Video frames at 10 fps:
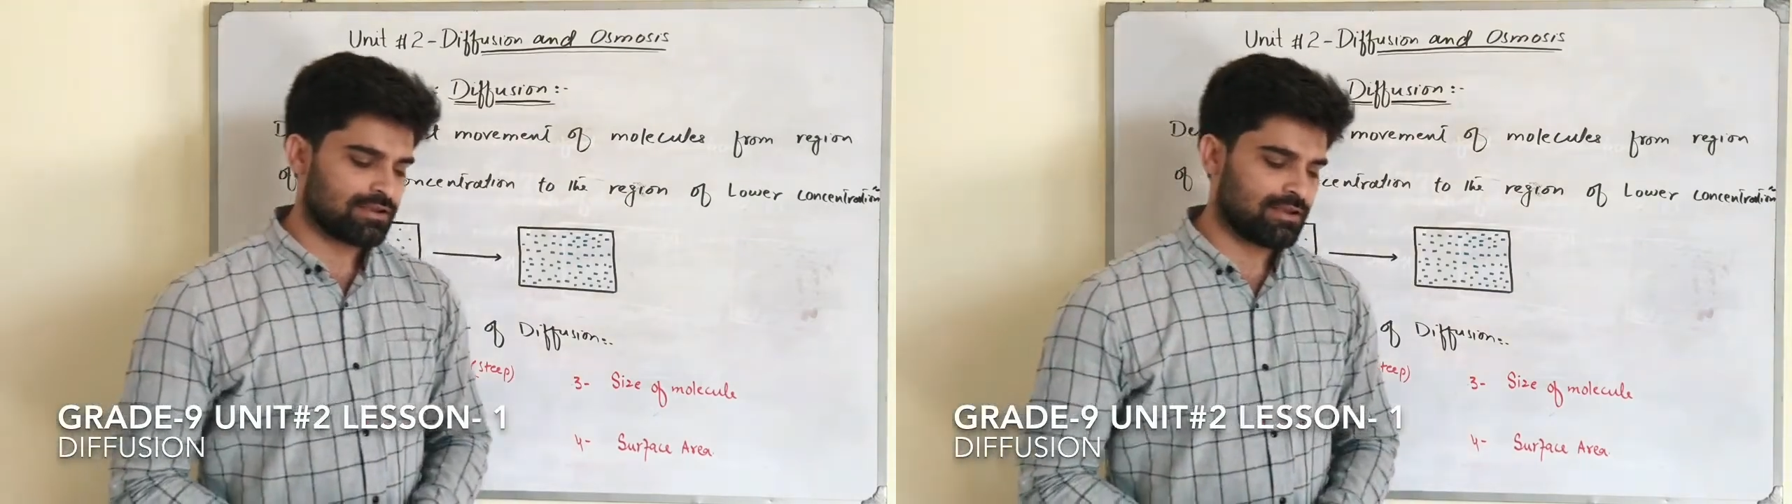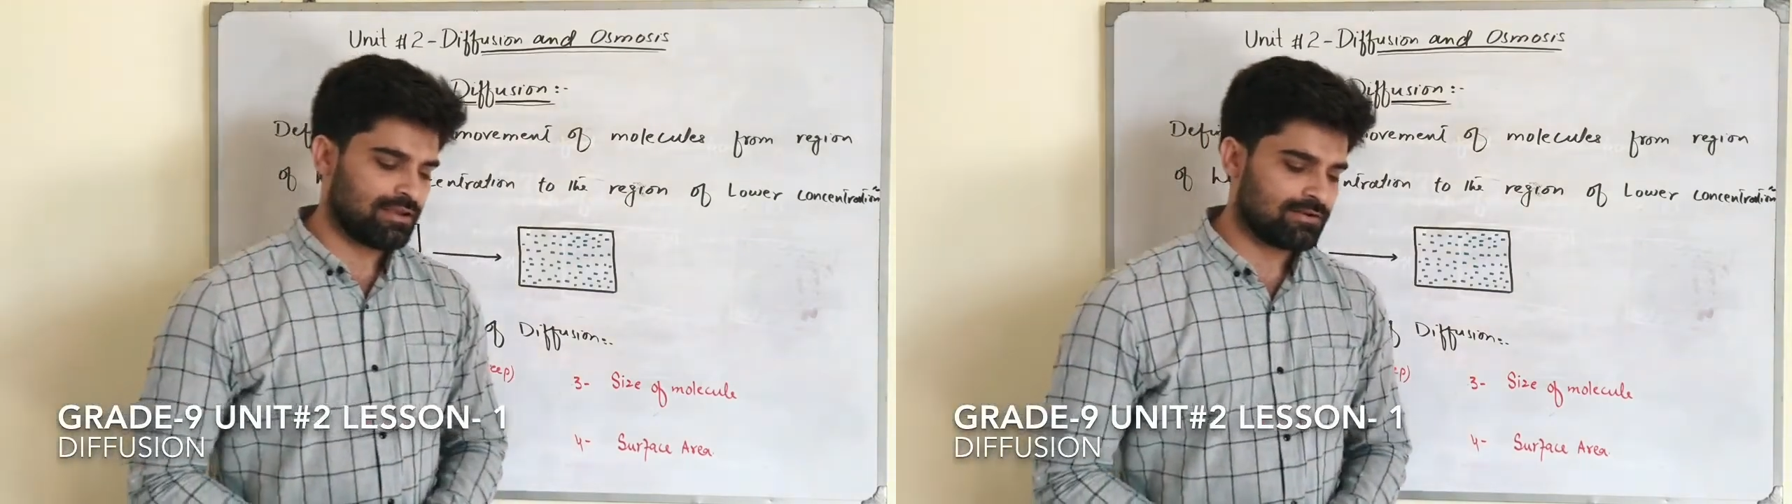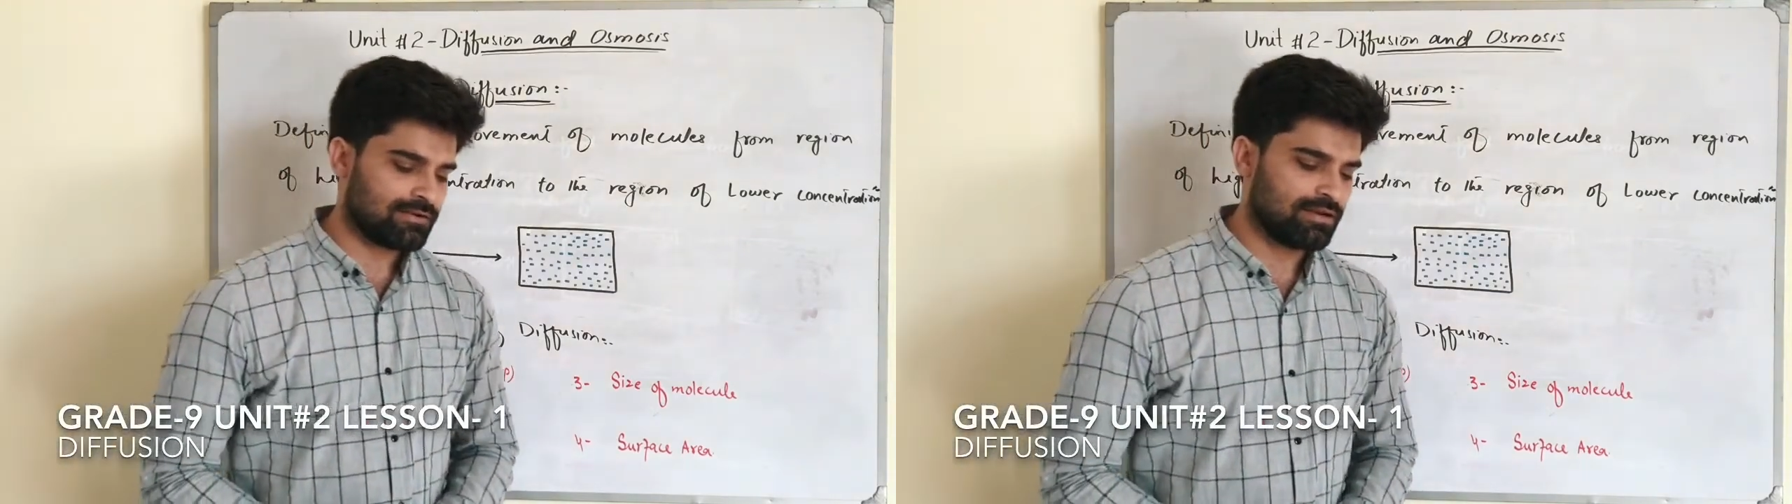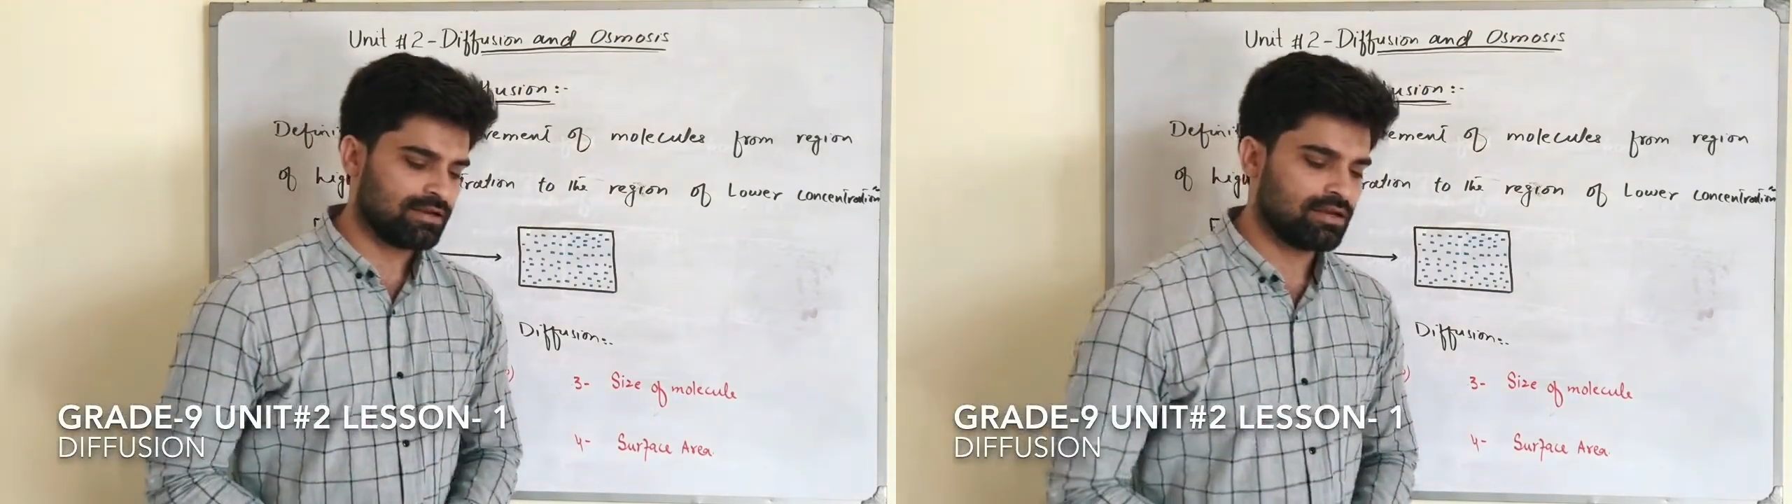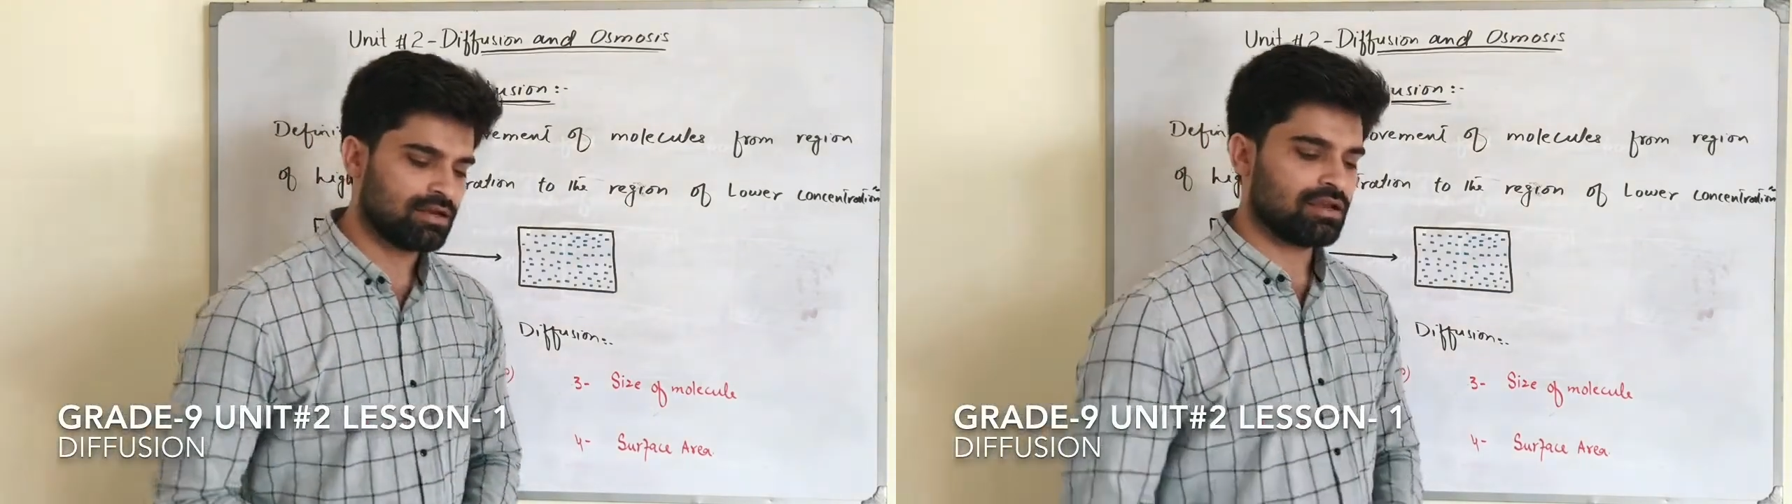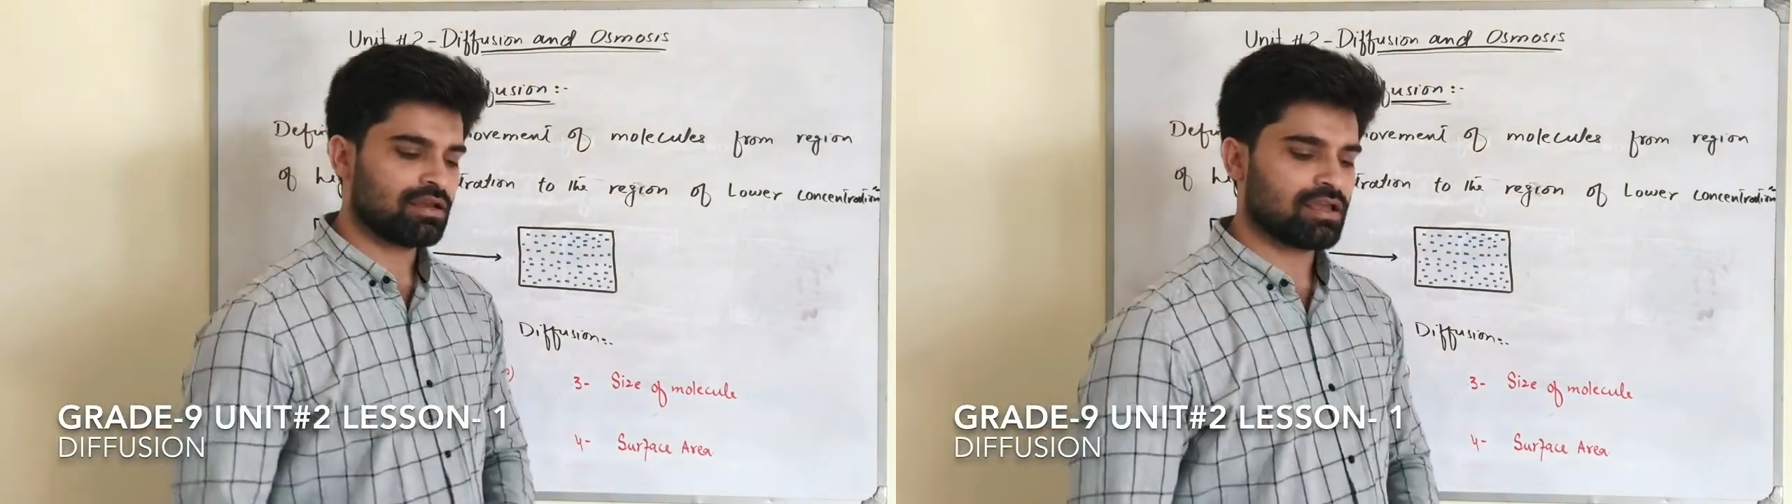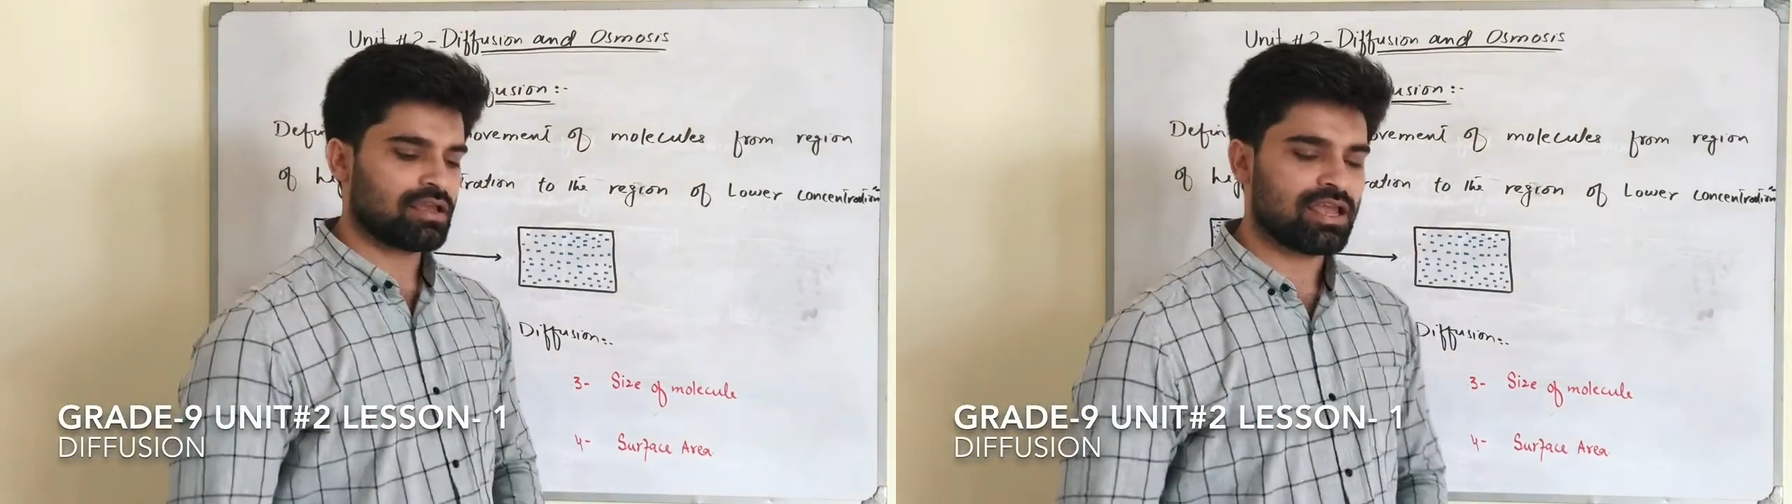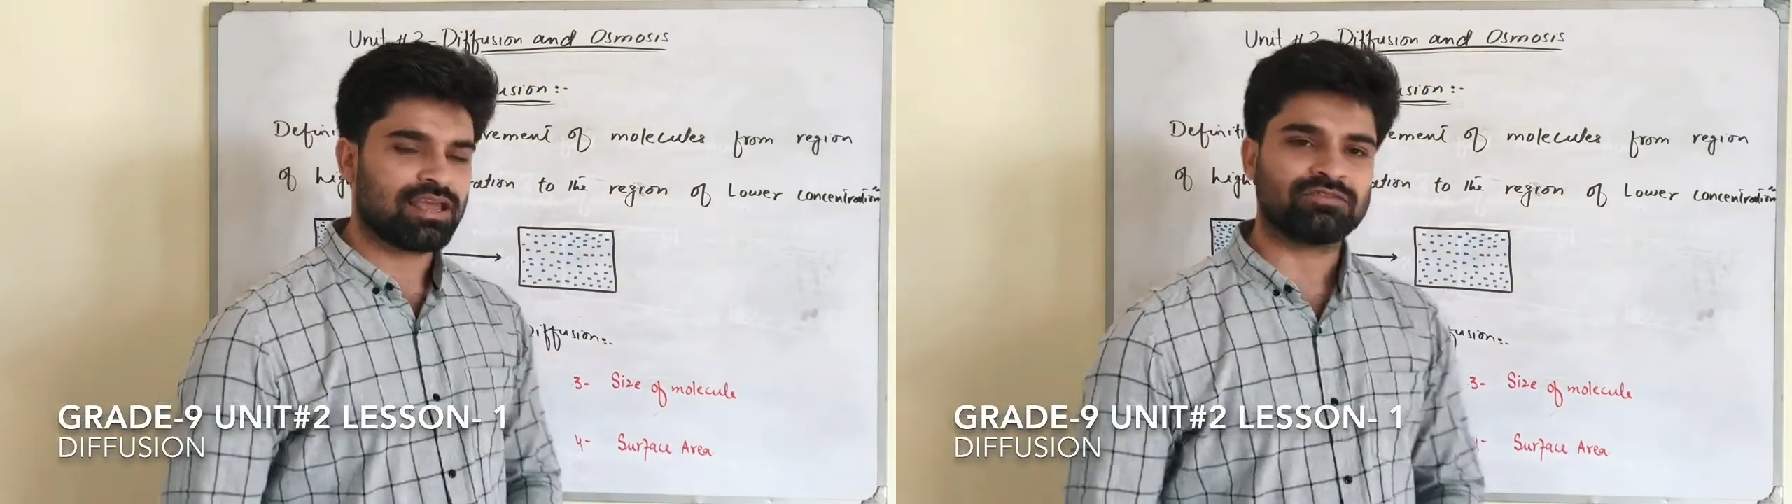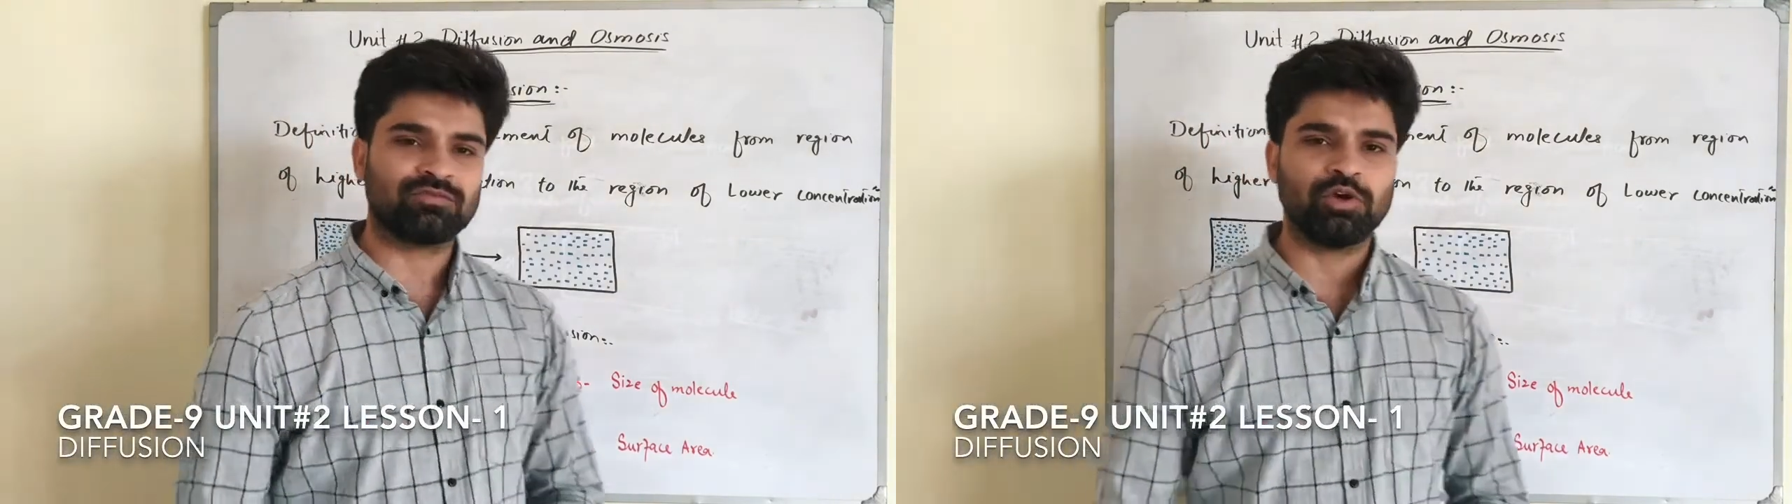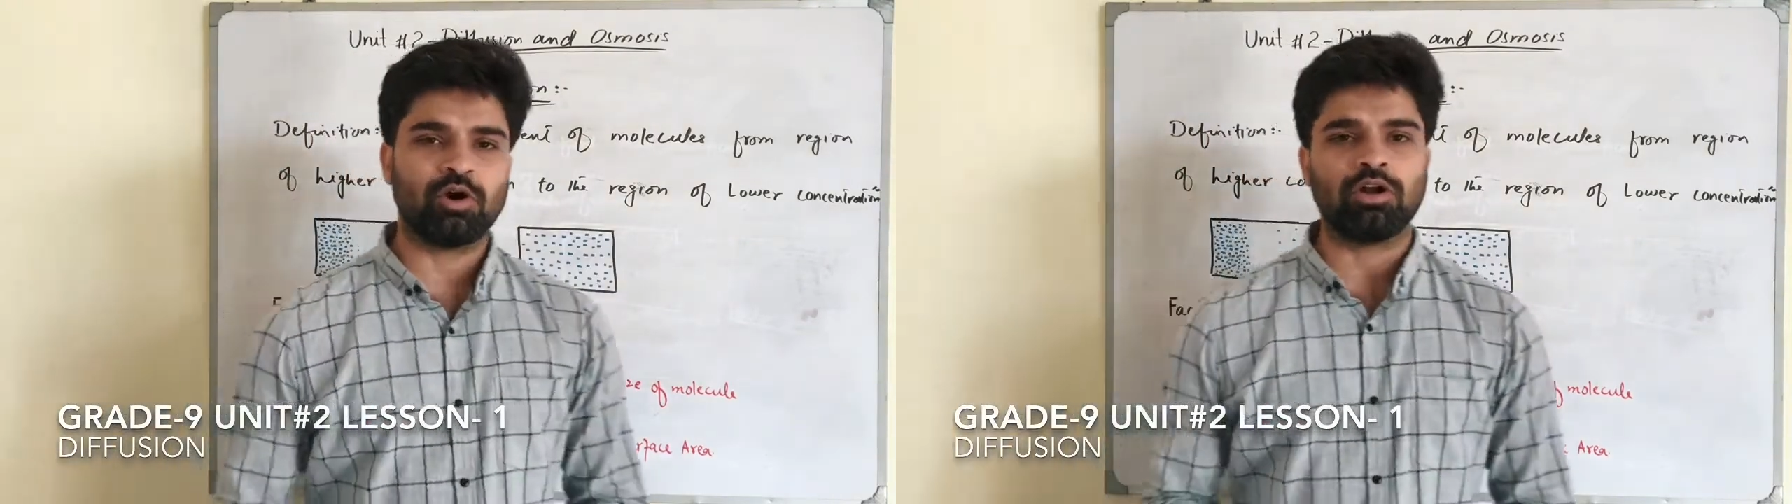and
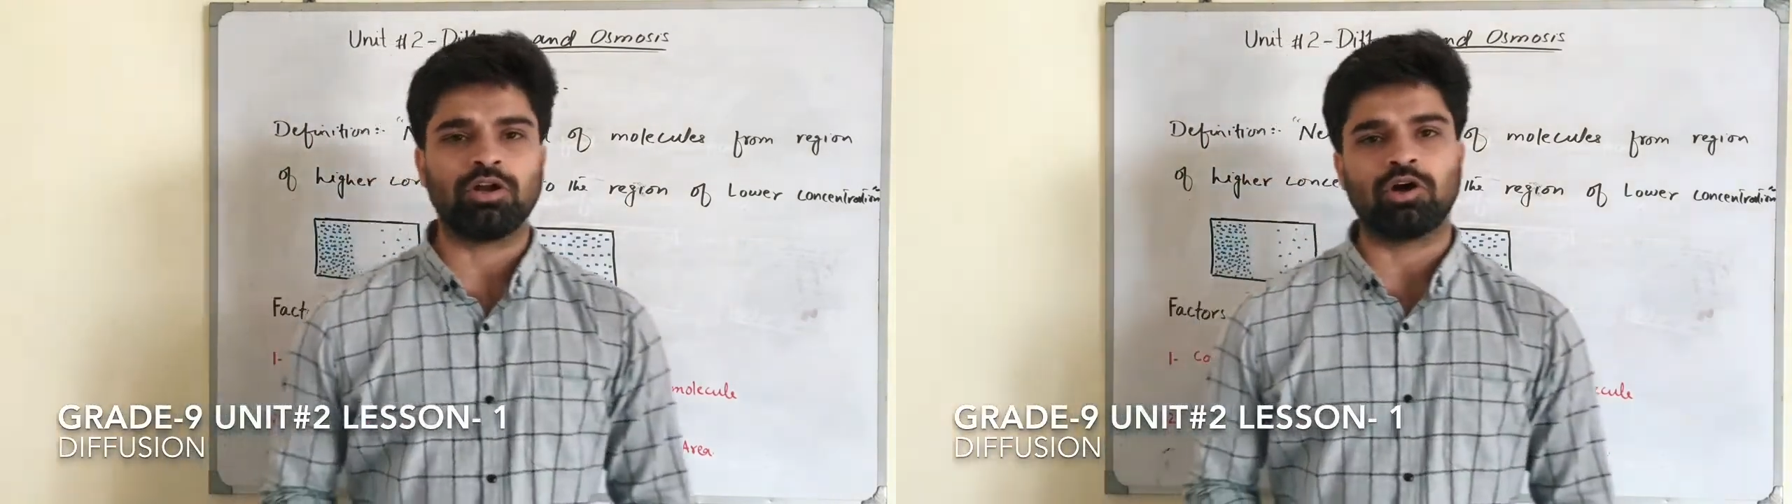as we all